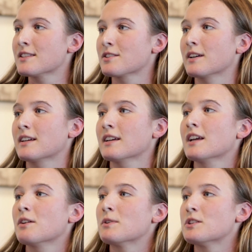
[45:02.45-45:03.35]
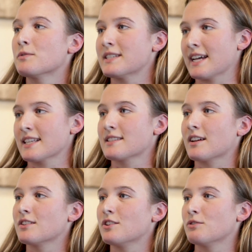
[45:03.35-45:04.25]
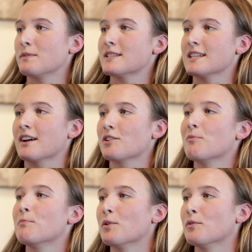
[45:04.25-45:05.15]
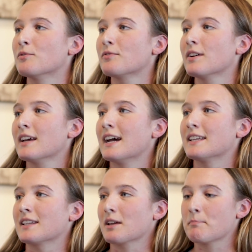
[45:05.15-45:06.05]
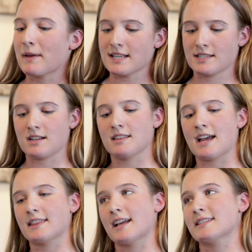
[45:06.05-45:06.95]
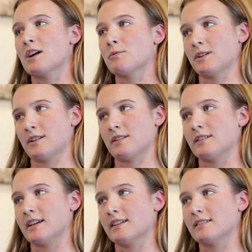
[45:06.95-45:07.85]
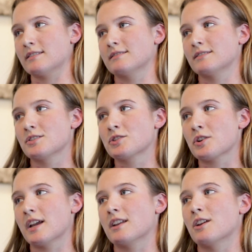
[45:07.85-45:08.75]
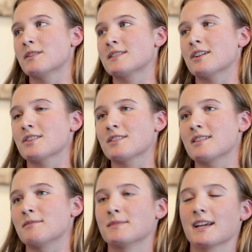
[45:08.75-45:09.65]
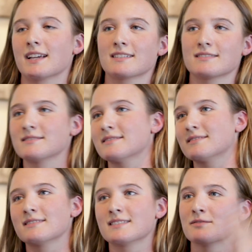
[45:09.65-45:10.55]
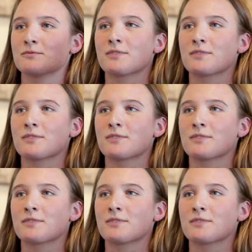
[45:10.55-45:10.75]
So like we do a test on you, we see how you move, and then like based on that, that's how we're gonna like train you. It's not just some like random.